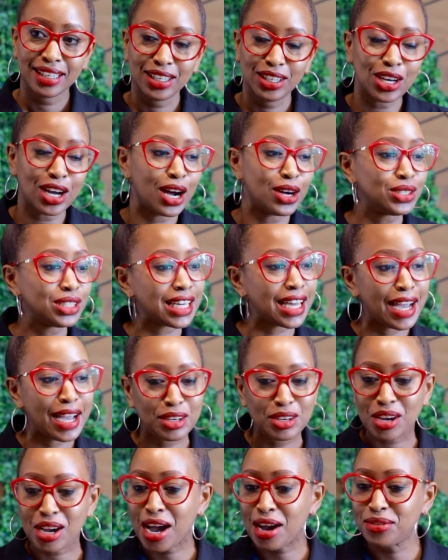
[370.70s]
You're outside,
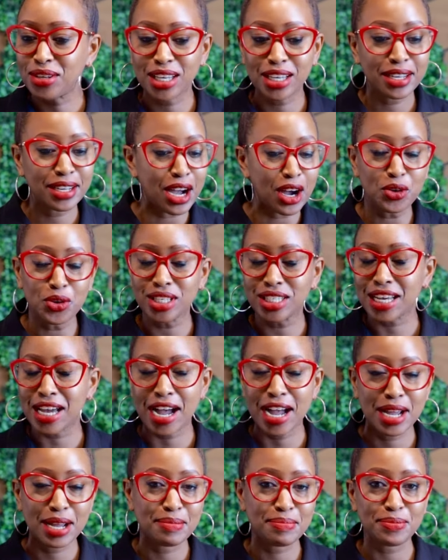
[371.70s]
you're having a good
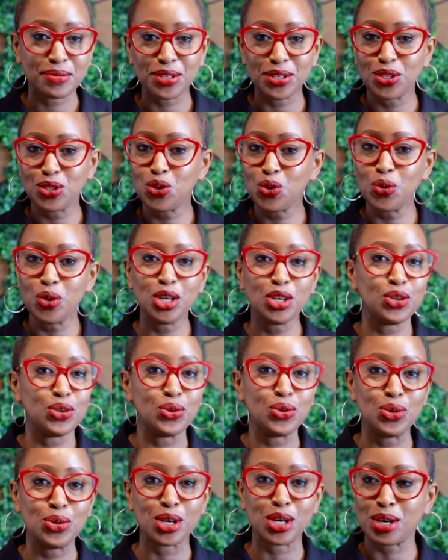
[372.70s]
time, you're doing
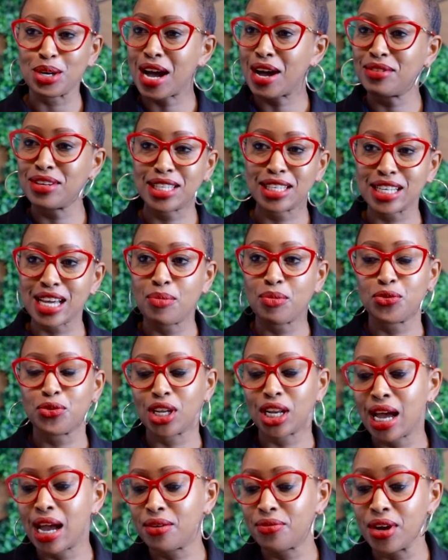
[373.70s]
you, you're having the time of your
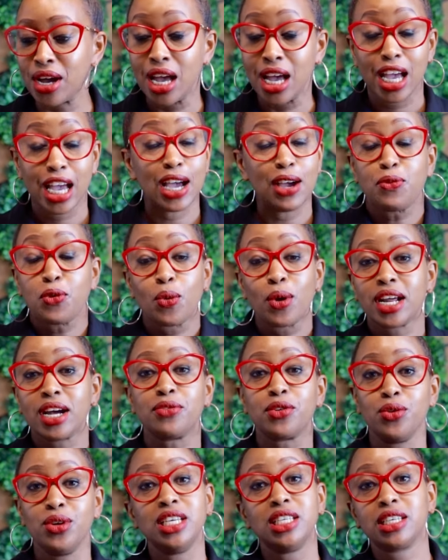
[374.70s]
life, and for whatever
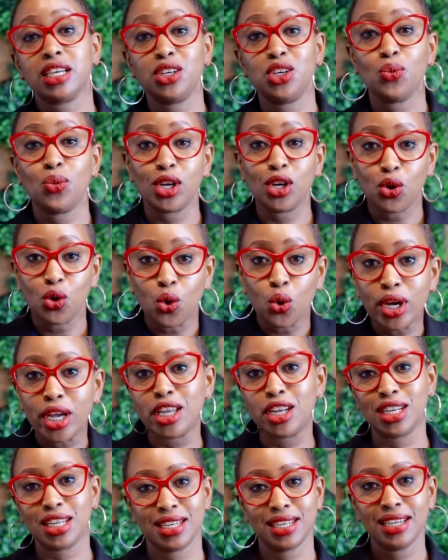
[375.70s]
reason, you want to go
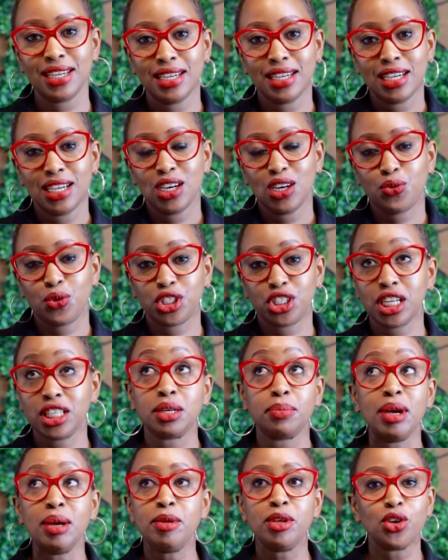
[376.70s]
in for shelter.
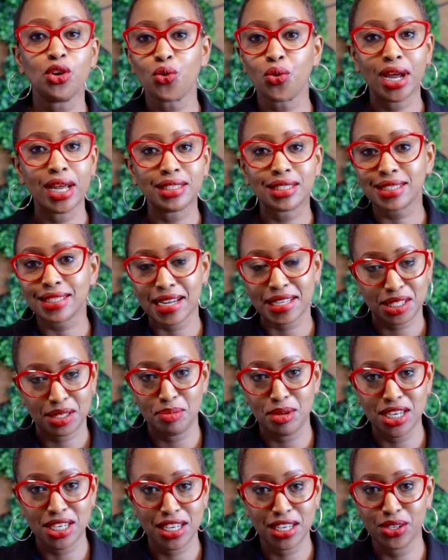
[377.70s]
Maybe the rain starts
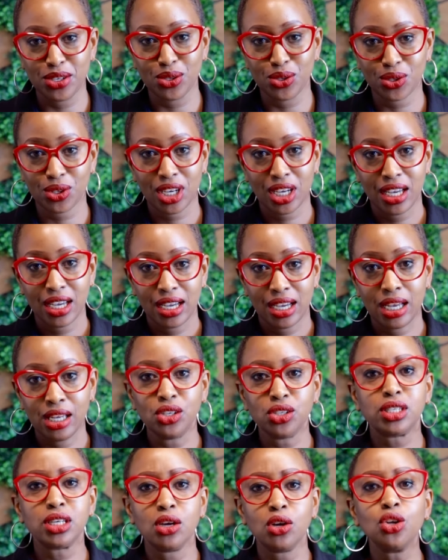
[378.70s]
beating you, and you
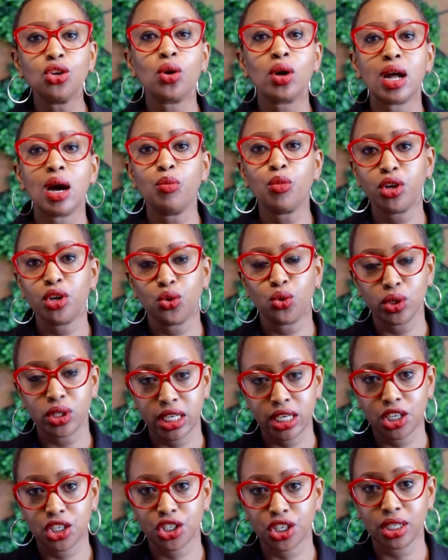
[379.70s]
say, you know what, I'm going to go
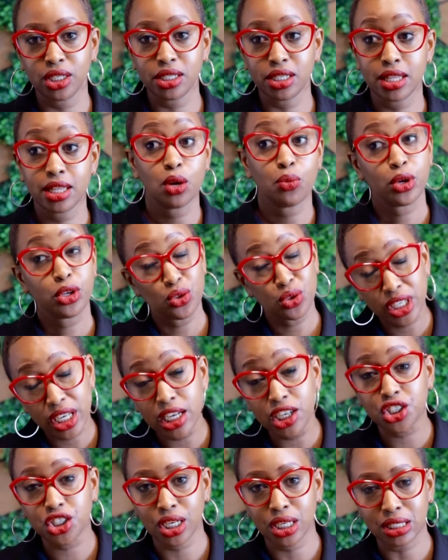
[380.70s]
take shelter. Then when you take
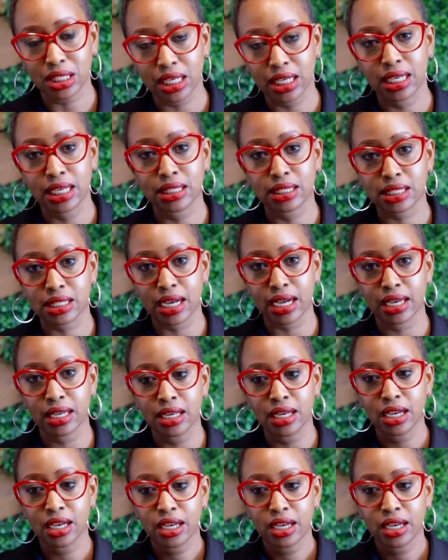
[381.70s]
shelter inside,